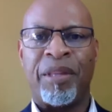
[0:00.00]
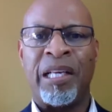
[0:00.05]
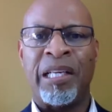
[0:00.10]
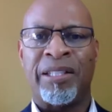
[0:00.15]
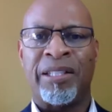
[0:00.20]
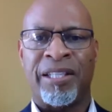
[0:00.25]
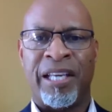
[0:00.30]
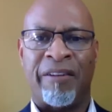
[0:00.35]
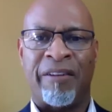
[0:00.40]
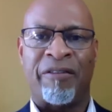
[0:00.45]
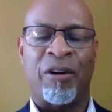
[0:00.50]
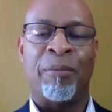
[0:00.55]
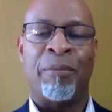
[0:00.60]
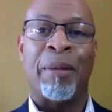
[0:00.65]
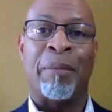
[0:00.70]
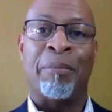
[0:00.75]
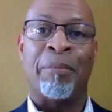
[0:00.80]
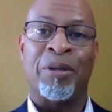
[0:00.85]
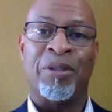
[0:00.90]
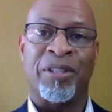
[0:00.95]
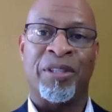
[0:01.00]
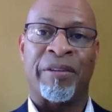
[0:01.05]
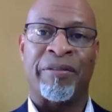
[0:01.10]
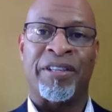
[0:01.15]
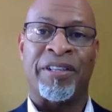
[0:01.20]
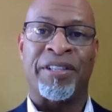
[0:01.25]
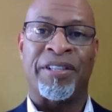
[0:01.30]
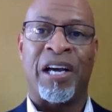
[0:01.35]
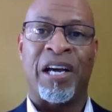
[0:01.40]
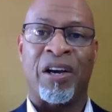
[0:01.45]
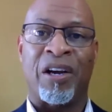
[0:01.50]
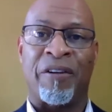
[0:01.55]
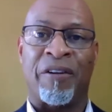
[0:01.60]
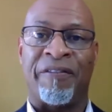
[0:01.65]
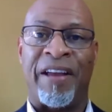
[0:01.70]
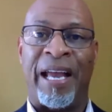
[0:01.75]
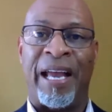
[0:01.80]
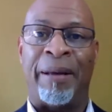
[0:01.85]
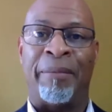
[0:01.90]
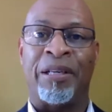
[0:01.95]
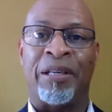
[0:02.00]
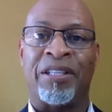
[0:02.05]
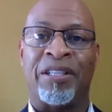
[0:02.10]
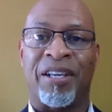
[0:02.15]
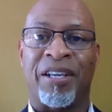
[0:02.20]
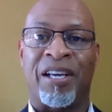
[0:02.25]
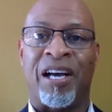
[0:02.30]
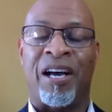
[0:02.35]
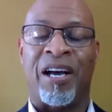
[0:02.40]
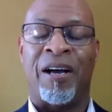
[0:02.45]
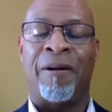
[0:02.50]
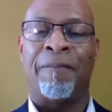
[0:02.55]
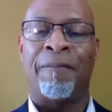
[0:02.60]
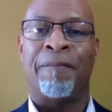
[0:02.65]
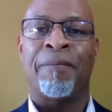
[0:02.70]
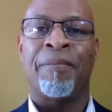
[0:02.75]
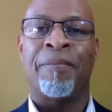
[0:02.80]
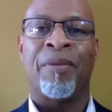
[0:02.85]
several members of the Tucker family to come